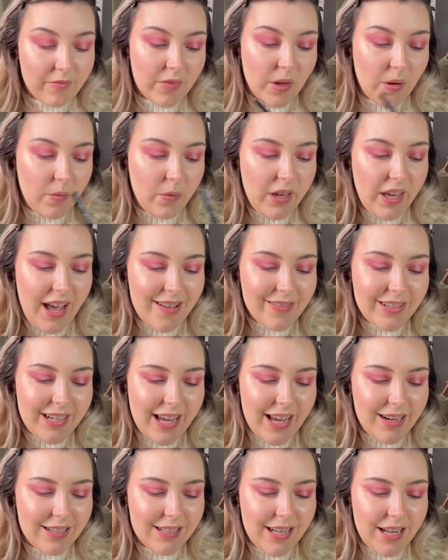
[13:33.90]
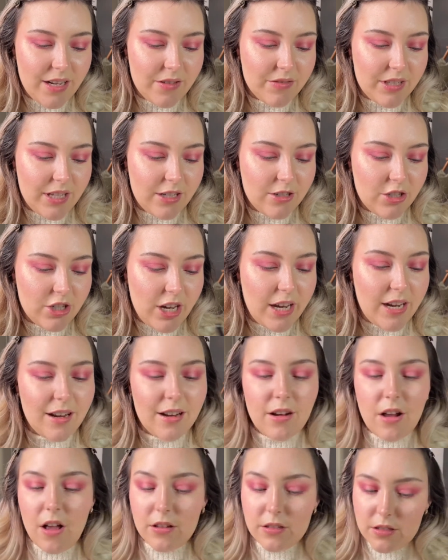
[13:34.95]
we haven't had a ton of sunshine, and
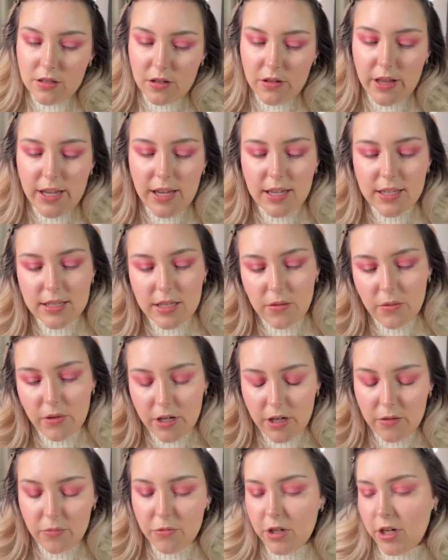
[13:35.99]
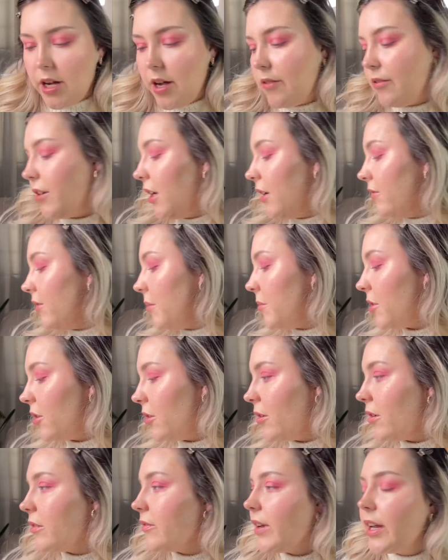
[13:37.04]
also, like I said, we're recovering from the
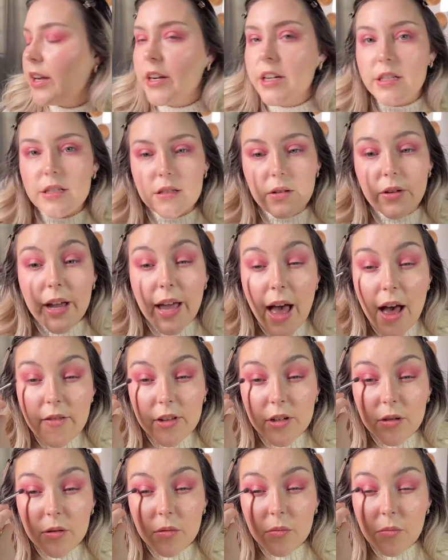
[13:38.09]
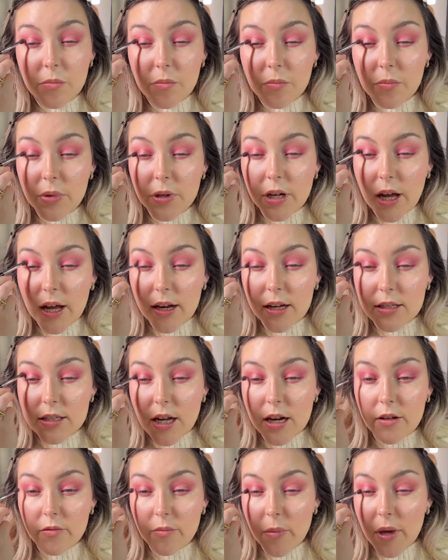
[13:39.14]
coronavirus, so I haven't put on a ton
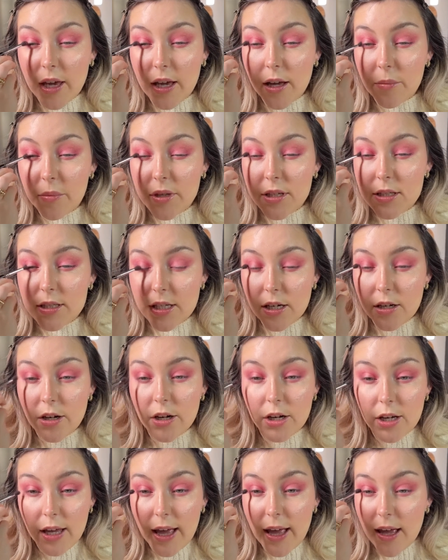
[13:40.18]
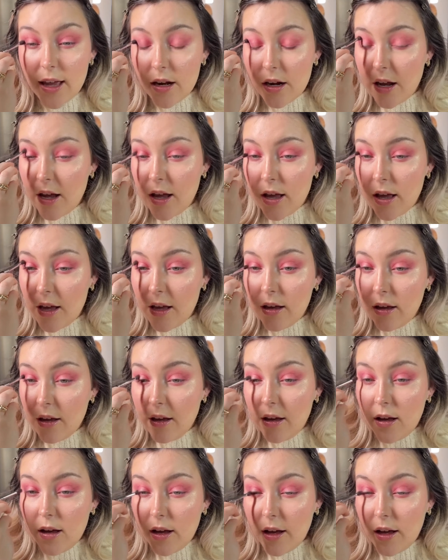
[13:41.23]
of makeup this year yet.
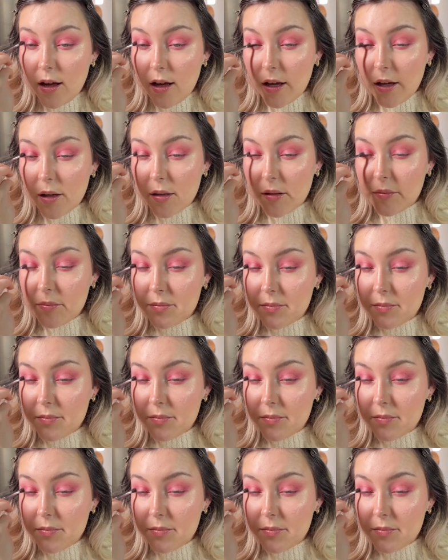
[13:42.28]
I